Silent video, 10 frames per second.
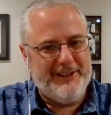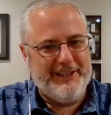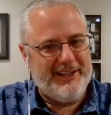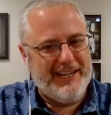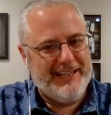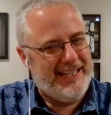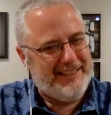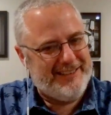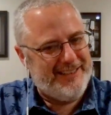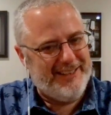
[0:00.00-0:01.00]
You're like, that's
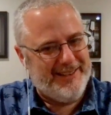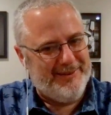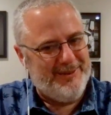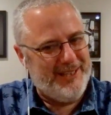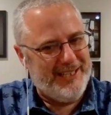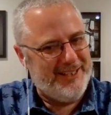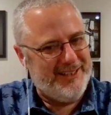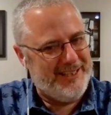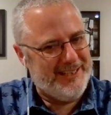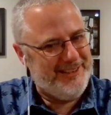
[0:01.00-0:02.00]
still a really good
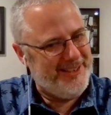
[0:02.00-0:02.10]
looking dude